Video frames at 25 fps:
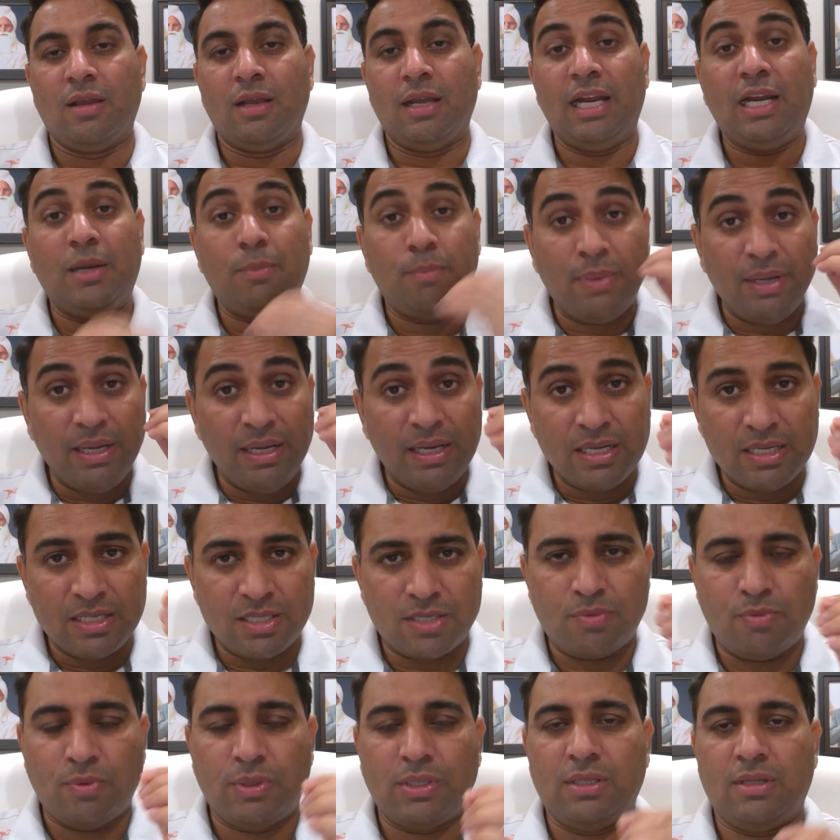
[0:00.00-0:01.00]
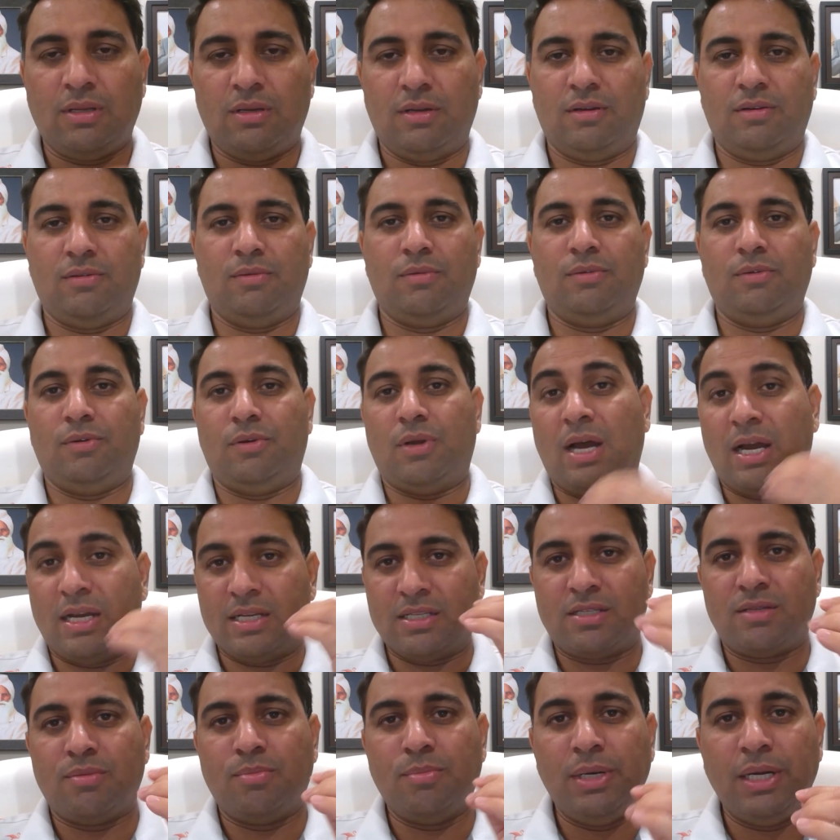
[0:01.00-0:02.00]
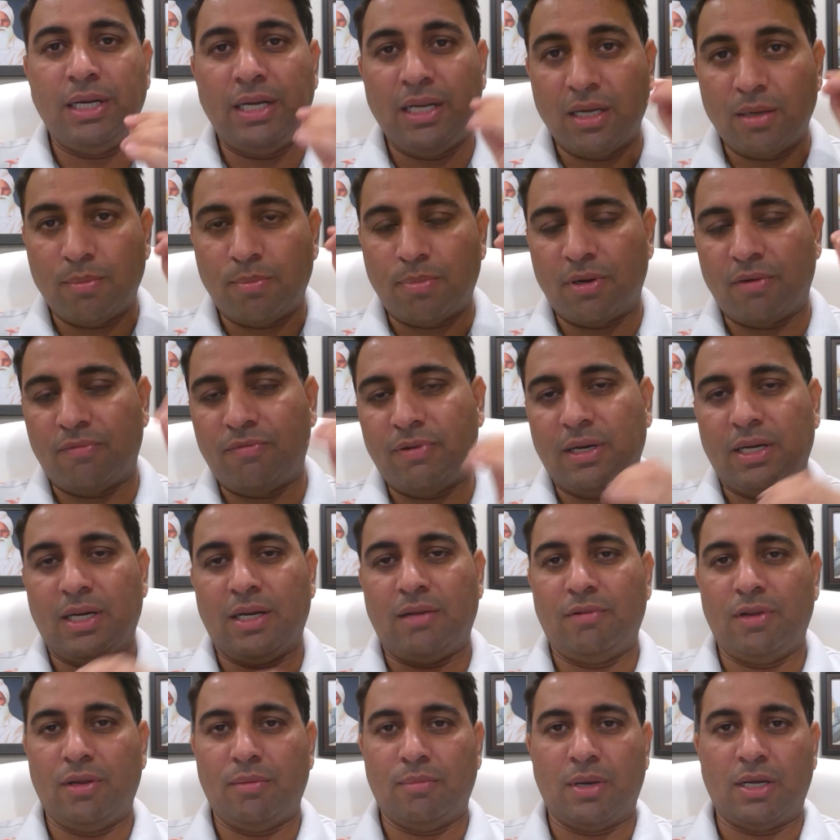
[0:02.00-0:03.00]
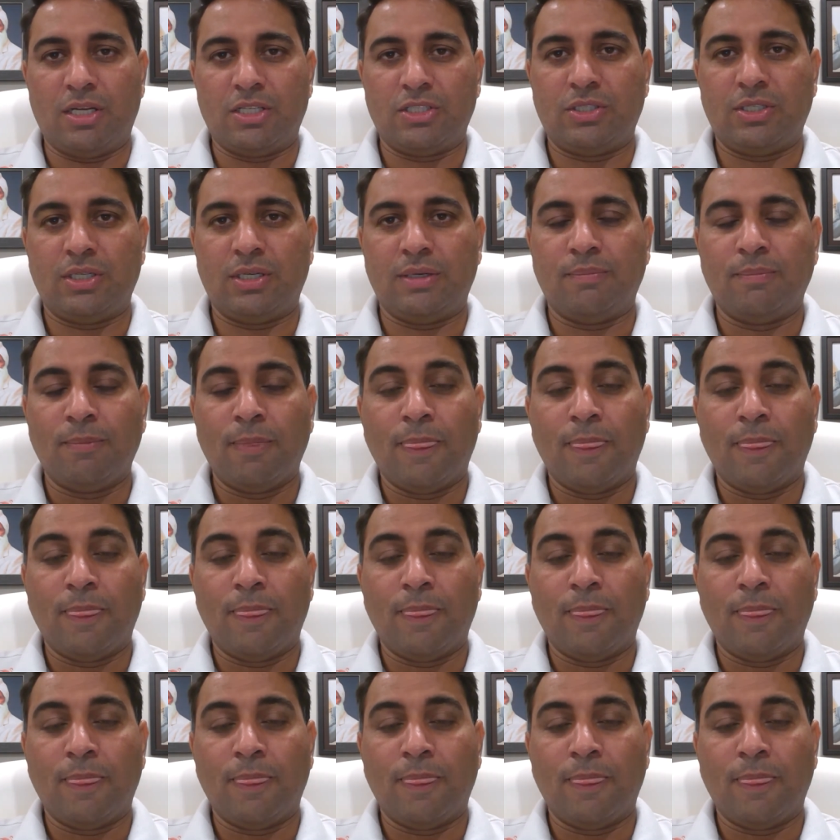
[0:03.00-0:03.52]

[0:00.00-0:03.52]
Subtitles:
It begins with us meeting a perfect living master.